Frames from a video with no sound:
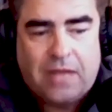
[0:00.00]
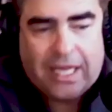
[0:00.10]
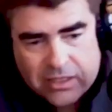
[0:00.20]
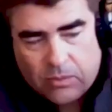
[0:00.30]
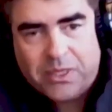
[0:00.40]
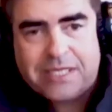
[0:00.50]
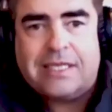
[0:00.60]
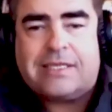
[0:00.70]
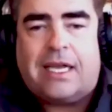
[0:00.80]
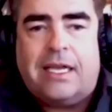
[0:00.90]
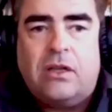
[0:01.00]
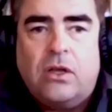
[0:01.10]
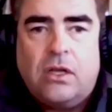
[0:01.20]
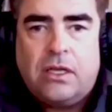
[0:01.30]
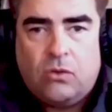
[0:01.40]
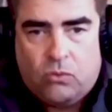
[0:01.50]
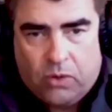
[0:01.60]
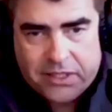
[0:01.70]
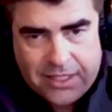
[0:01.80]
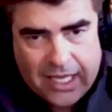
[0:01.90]
So that's the business side.
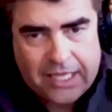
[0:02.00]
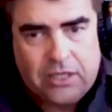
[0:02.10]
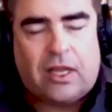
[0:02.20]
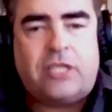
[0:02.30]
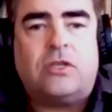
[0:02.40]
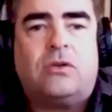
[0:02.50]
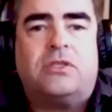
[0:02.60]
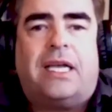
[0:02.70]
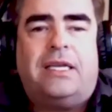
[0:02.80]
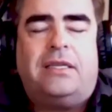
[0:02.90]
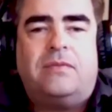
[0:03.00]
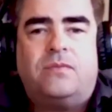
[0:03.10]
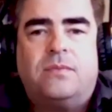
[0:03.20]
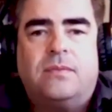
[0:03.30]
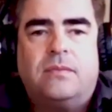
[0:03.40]
What's the ideological side?